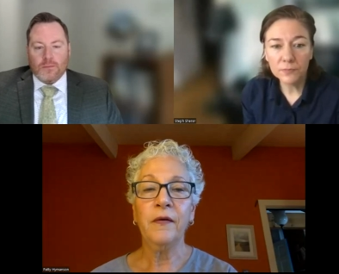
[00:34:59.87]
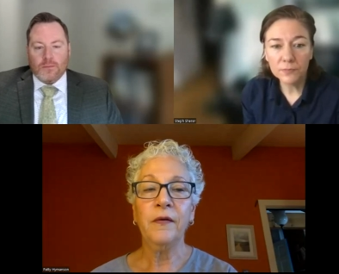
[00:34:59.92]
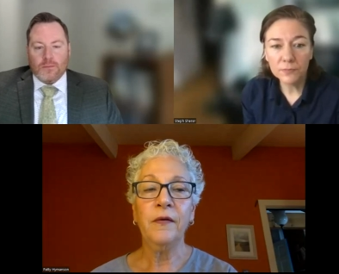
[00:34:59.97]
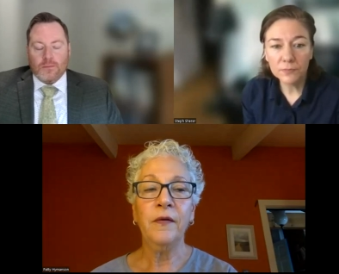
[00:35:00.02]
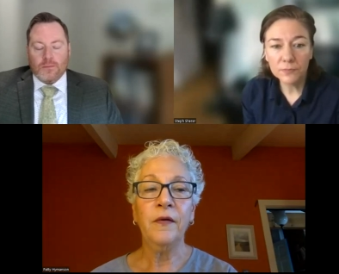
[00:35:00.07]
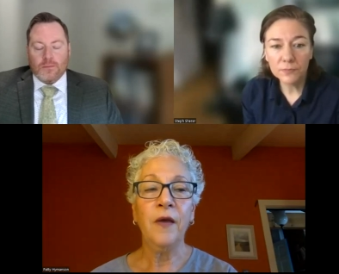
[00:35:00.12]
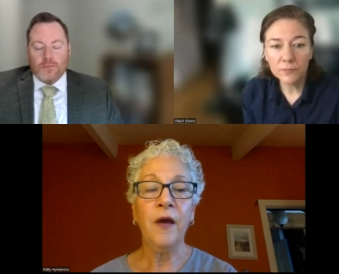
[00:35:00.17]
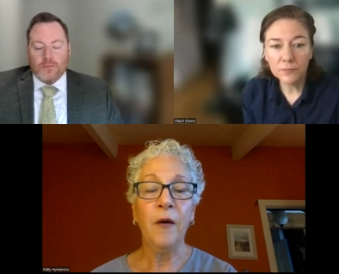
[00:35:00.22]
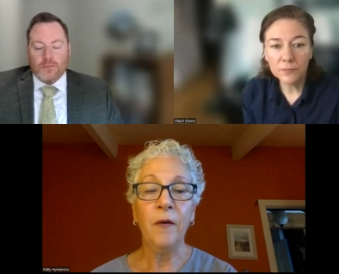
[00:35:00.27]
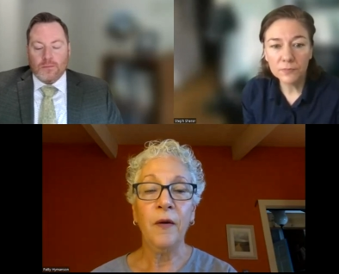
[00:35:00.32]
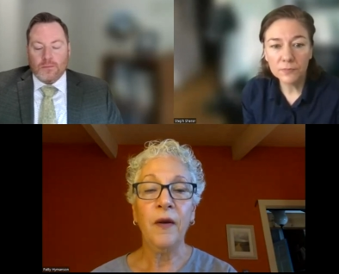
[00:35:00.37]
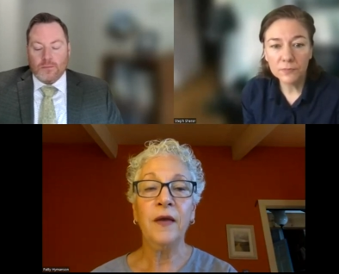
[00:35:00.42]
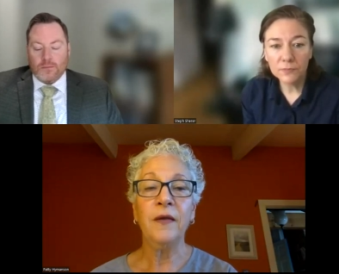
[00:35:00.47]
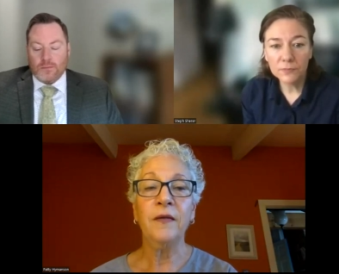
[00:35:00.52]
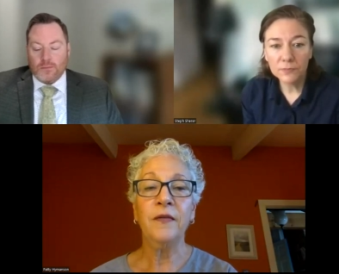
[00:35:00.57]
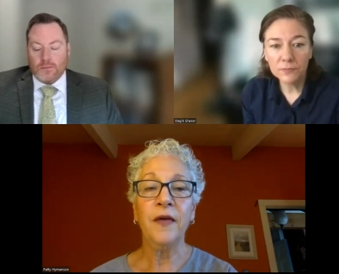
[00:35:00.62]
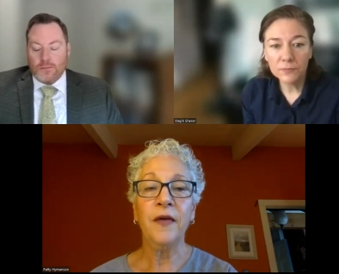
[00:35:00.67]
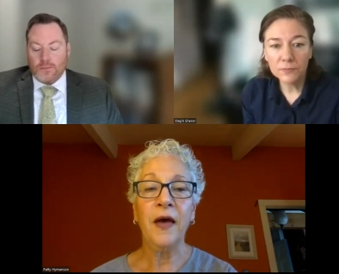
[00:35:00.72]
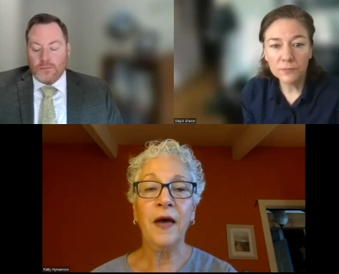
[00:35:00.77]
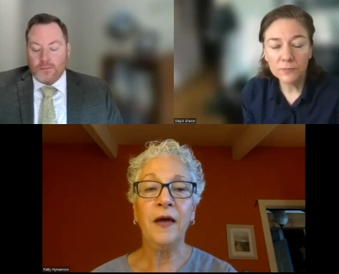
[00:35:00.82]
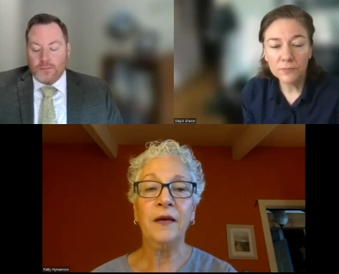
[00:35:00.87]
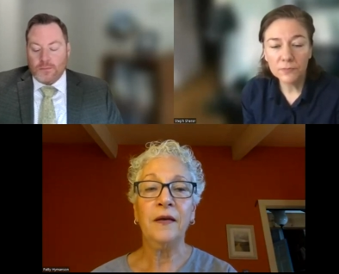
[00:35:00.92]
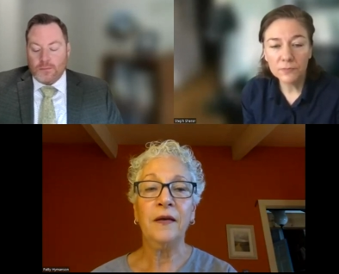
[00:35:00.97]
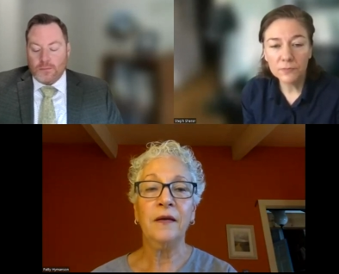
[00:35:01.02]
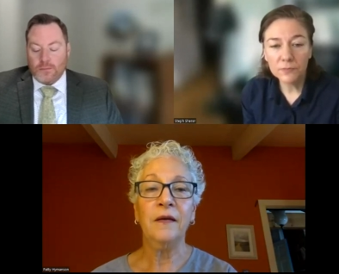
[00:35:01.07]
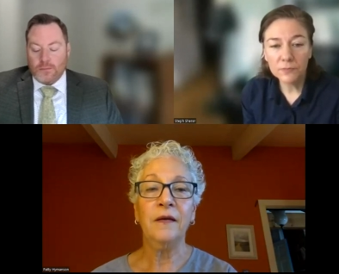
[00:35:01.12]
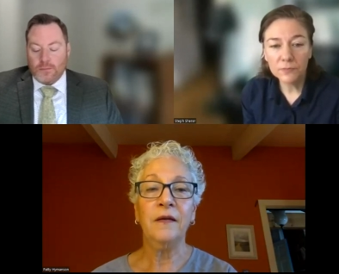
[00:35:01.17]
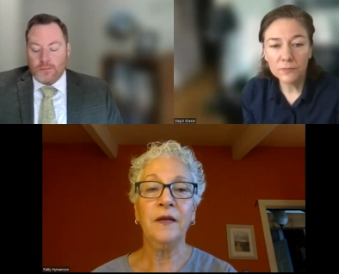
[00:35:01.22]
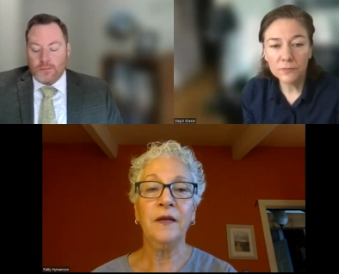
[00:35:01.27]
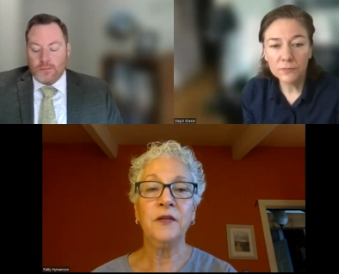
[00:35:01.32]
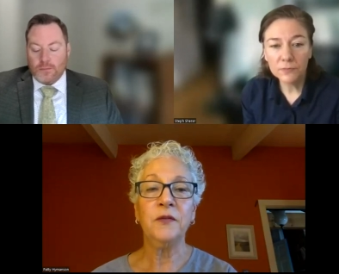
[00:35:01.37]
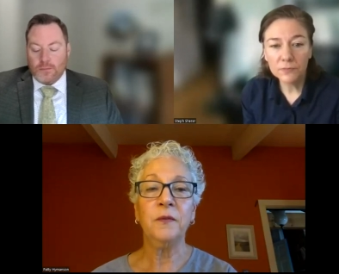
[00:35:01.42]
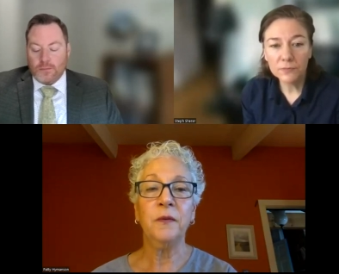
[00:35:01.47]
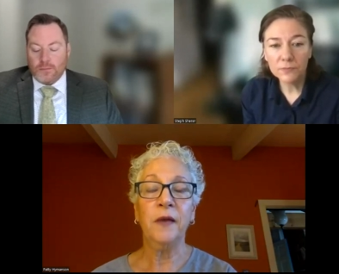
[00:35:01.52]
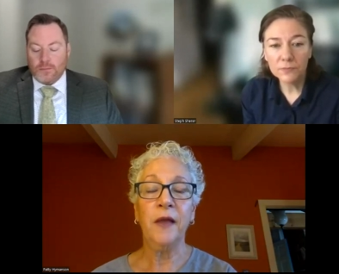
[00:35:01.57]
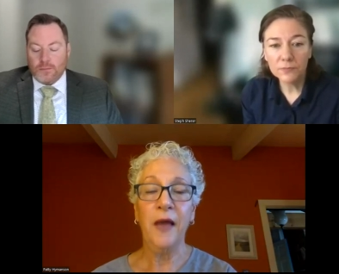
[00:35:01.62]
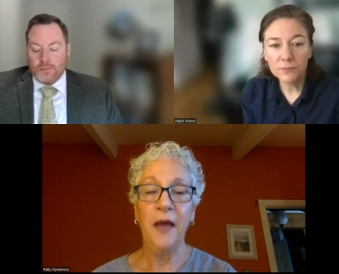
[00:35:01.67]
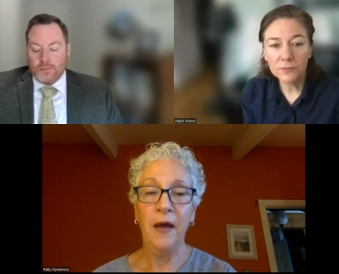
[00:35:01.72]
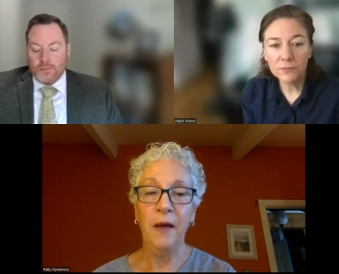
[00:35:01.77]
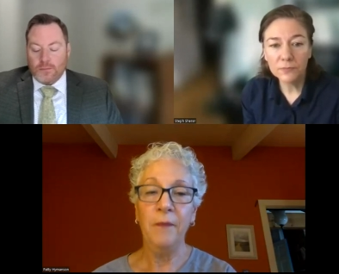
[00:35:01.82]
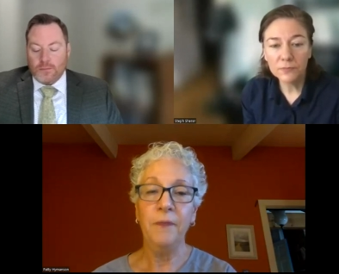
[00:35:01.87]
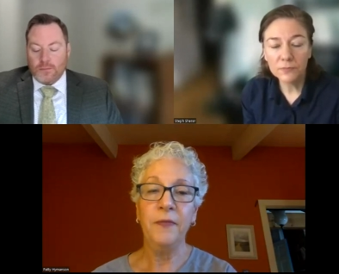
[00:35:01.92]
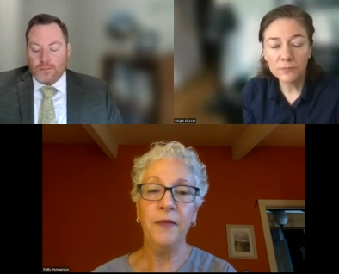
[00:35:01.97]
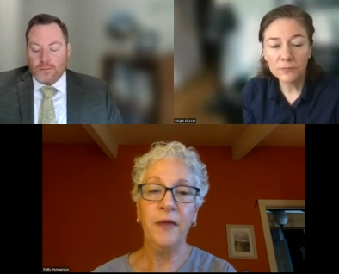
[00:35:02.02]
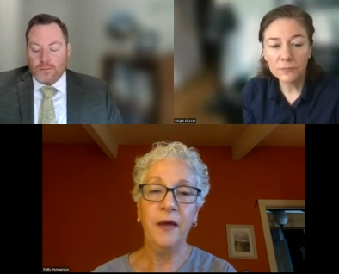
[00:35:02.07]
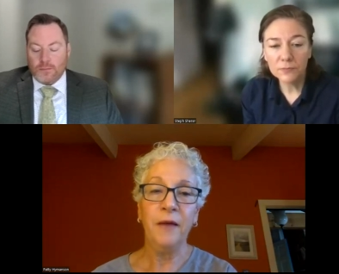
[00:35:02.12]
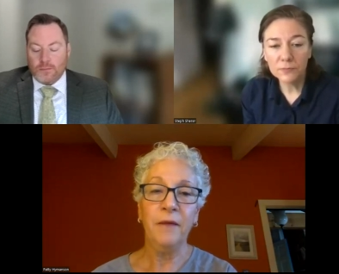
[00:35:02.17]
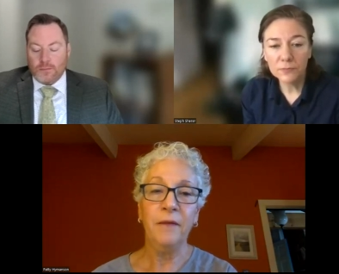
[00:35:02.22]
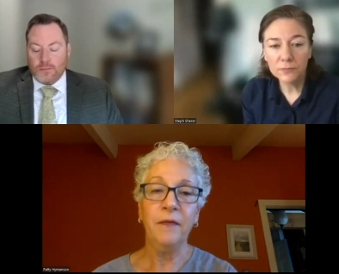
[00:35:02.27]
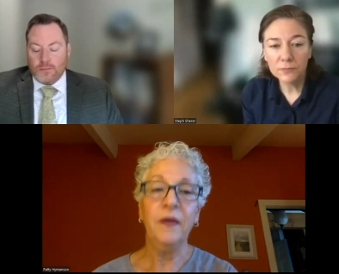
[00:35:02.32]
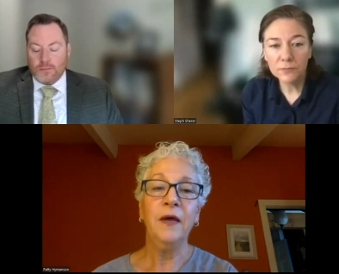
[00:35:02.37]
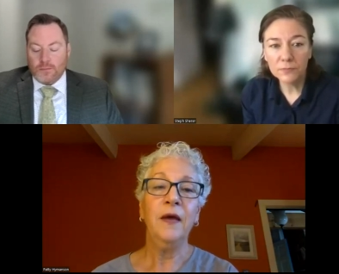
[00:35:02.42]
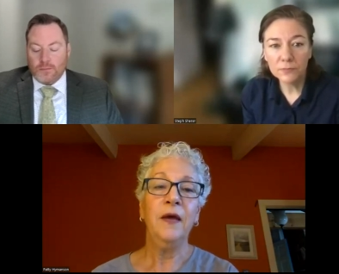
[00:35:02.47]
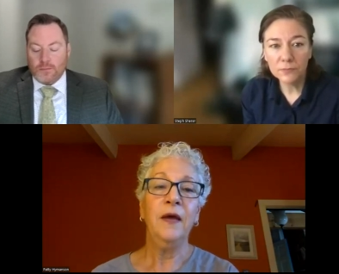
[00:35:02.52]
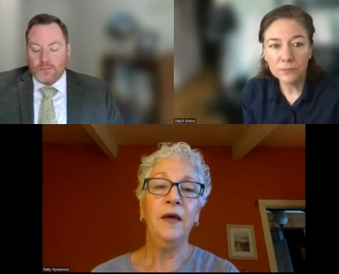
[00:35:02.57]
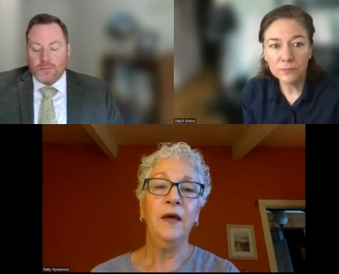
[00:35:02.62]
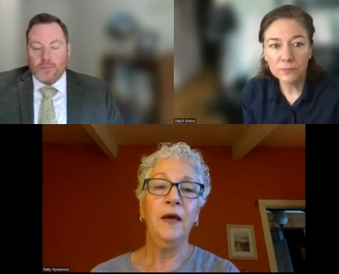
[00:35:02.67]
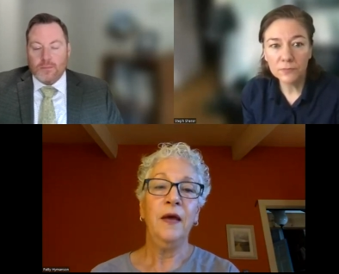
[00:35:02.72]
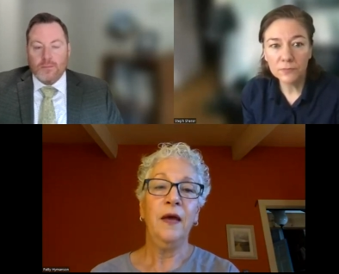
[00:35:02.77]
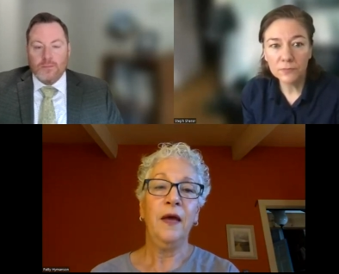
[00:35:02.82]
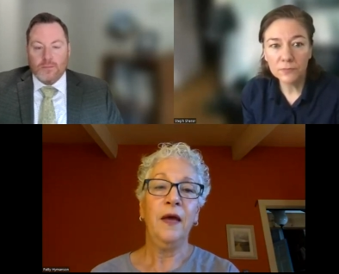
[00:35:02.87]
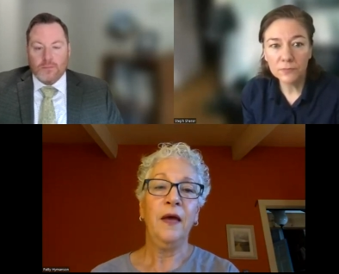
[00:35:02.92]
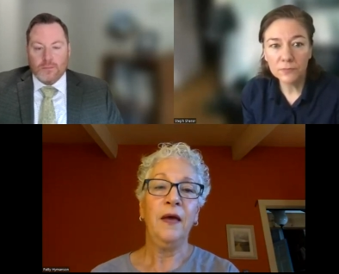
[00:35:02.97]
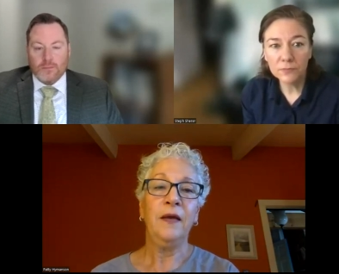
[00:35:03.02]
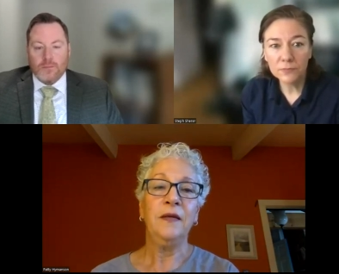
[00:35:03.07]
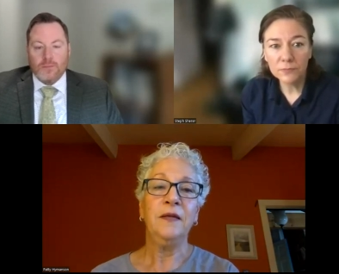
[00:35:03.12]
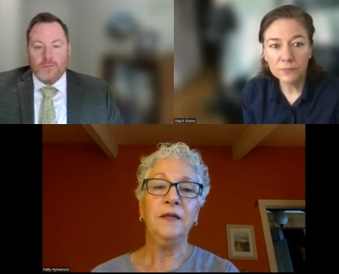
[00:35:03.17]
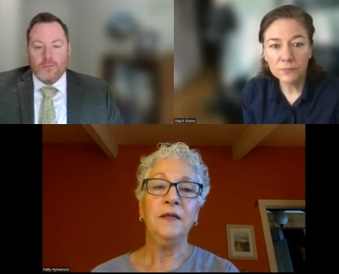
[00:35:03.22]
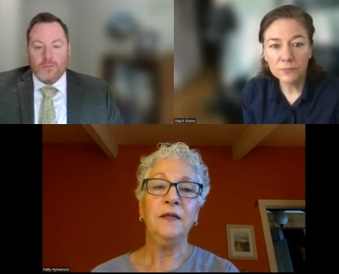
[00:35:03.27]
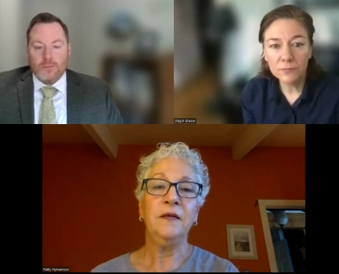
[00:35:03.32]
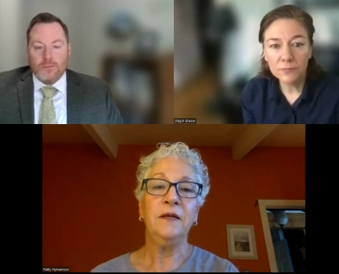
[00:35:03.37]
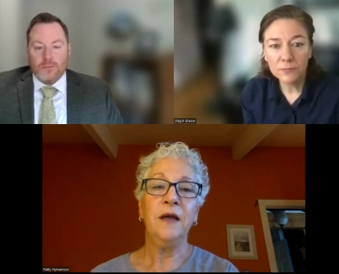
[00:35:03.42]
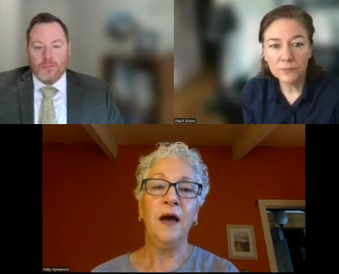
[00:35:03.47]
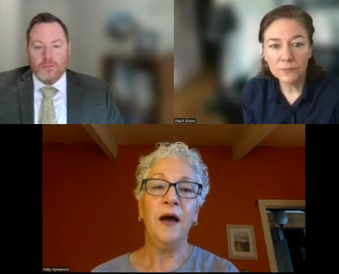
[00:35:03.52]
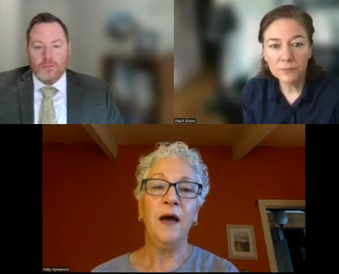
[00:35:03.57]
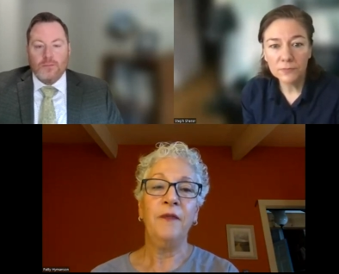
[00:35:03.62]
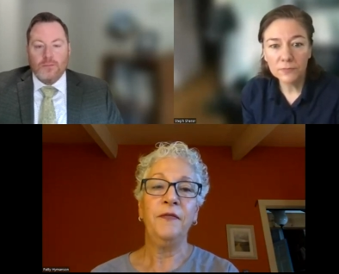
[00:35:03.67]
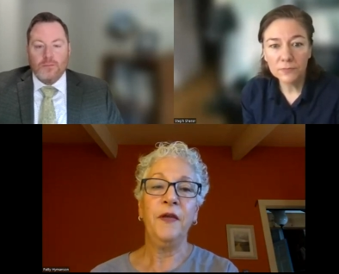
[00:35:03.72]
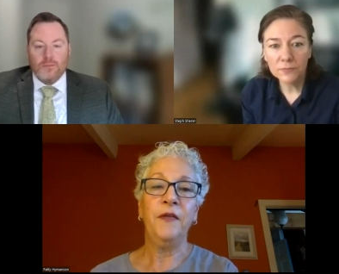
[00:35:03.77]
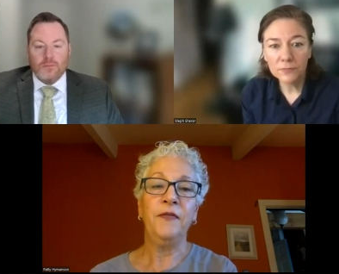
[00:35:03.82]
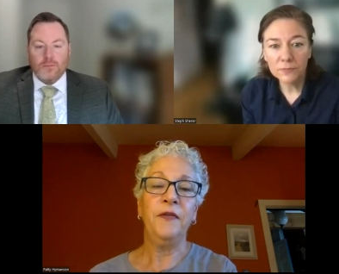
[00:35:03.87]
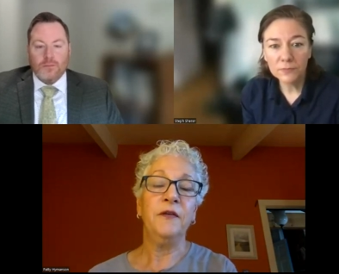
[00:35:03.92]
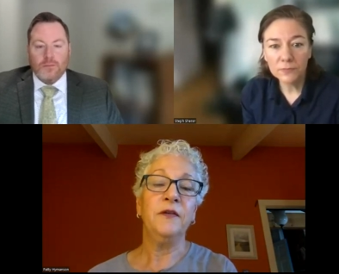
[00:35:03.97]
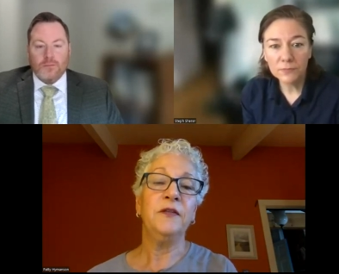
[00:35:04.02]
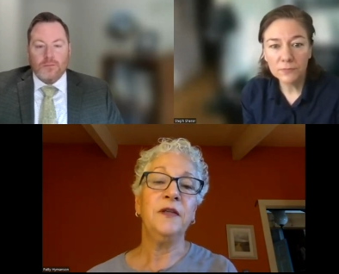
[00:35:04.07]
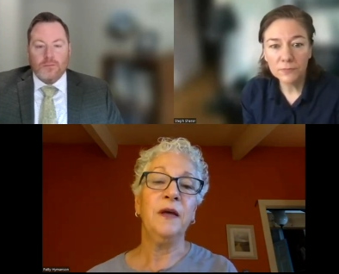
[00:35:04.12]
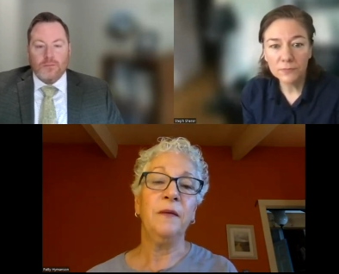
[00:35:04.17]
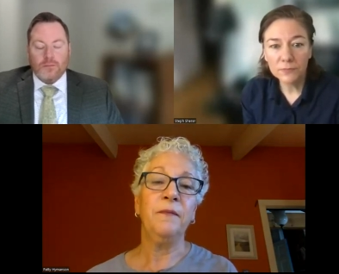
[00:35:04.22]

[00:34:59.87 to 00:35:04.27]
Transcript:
Speaker 1: knowing that this will help them and not that there's